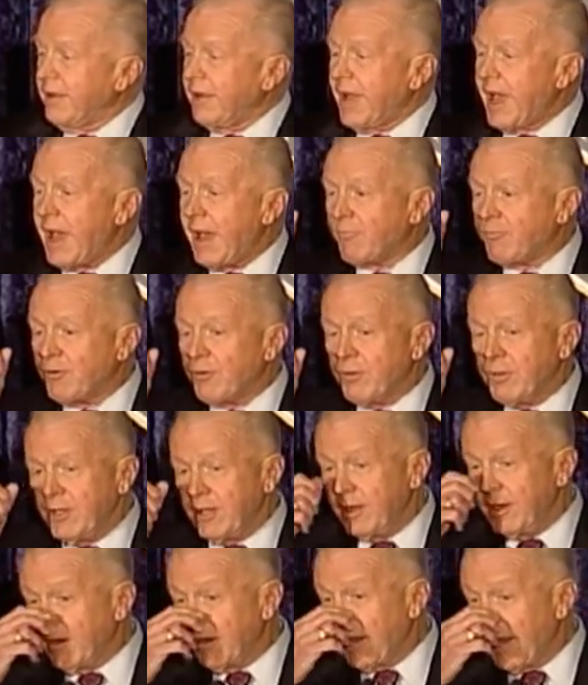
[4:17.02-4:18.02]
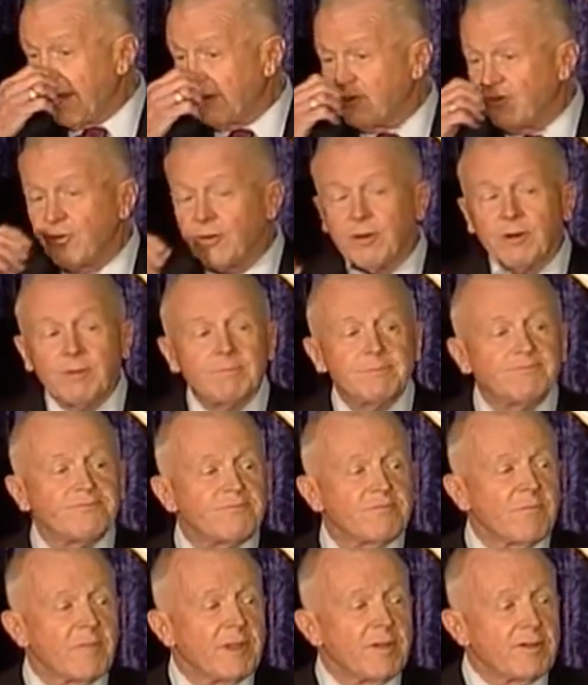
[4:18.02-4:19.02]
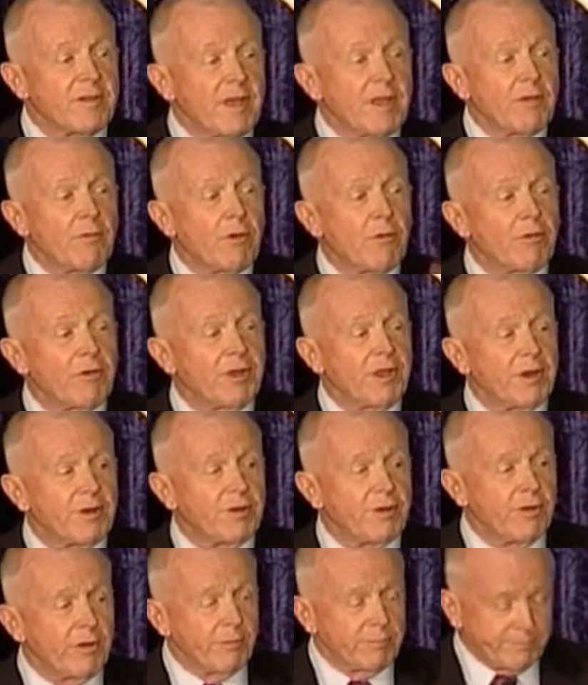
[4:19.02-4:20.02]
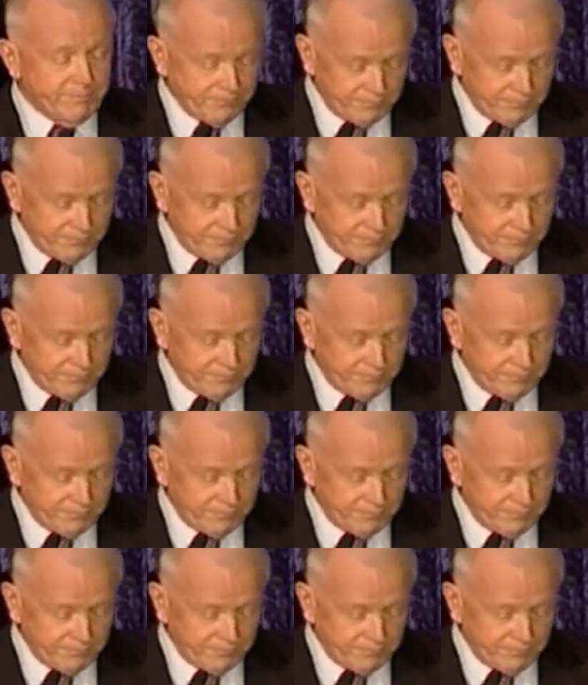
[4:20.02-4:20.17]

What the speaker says: after the lecture, I'll tell you what we're going to do.